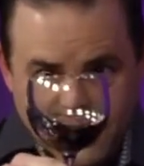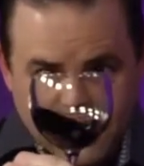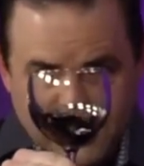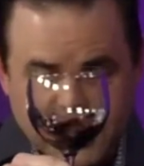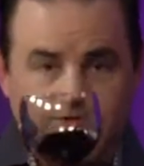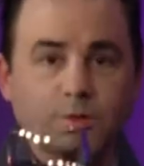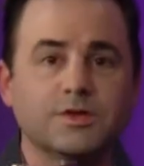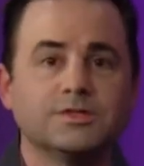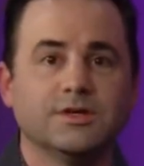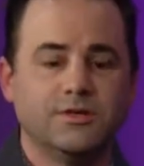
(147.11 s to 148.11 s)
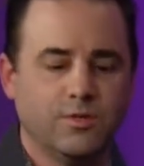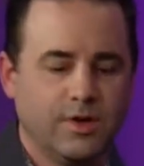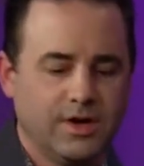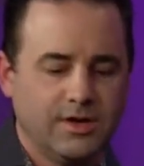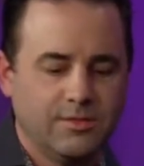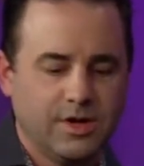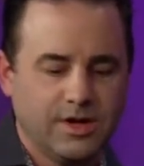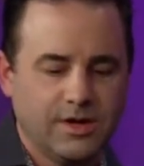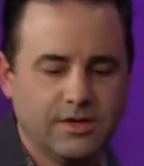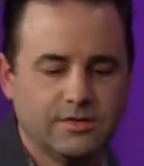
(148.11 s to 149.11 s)
tell what's in the wine
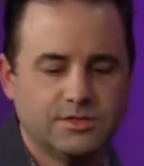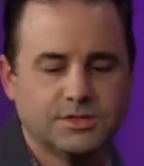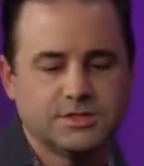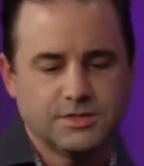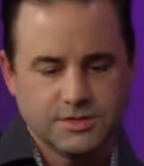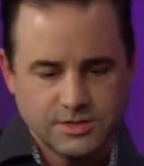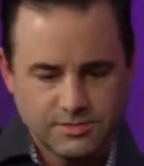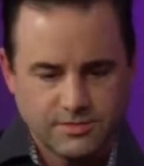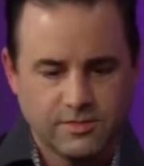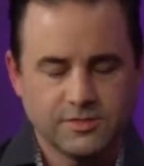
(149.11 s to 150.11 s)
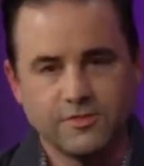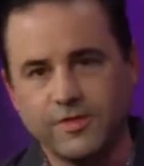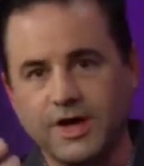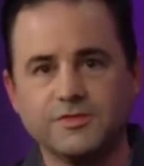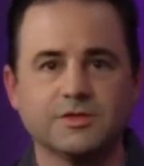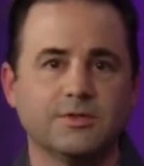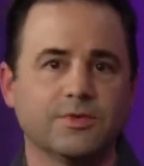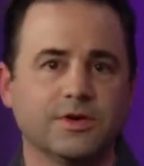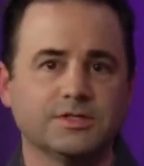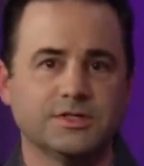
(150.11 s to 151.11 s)
by just, there's a five-step
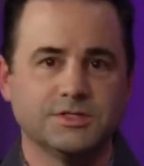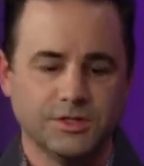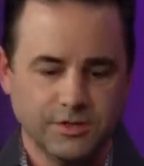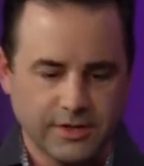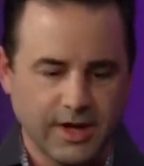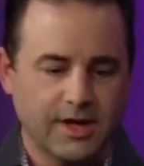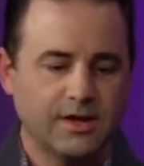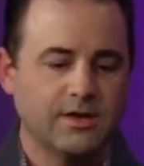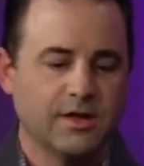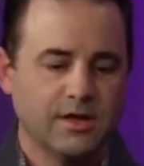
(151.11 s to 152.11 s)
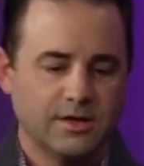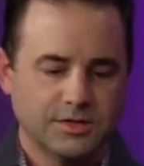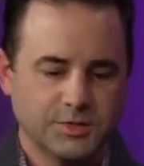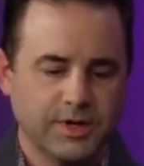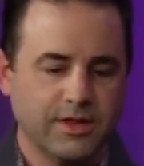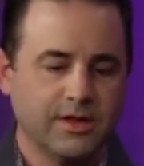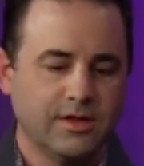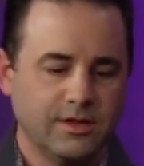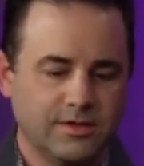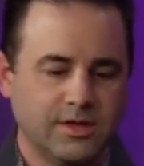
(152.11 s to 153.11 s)
process. You look at it, you smell it,
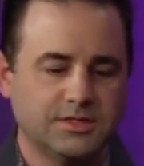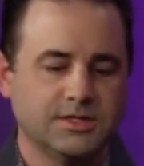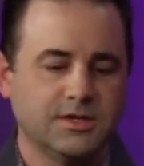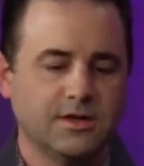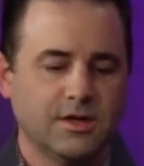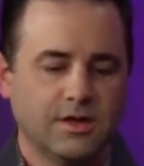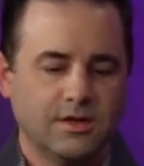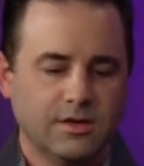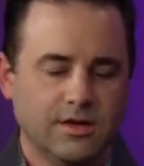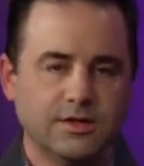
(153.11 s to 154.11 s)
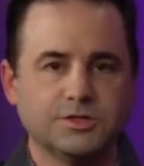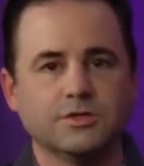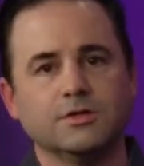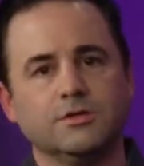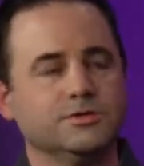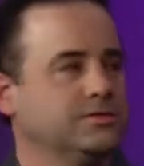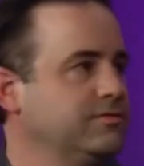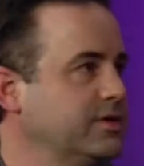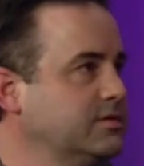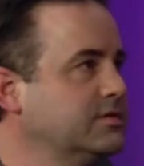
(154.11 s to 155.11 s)
you taste it, you got initial conclusion,
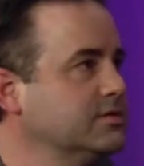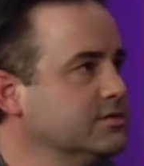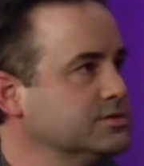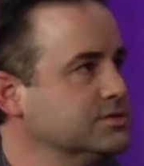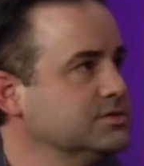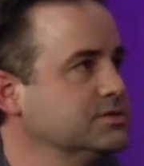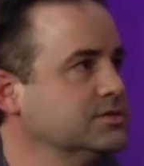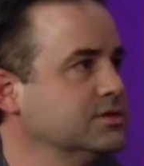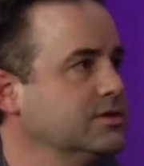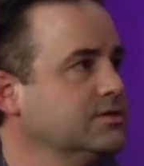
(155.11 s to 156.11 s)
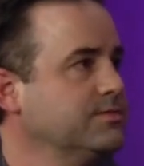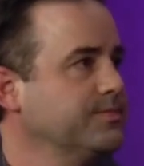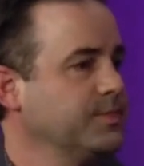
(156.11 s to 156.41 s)
final conclusions. So, so I,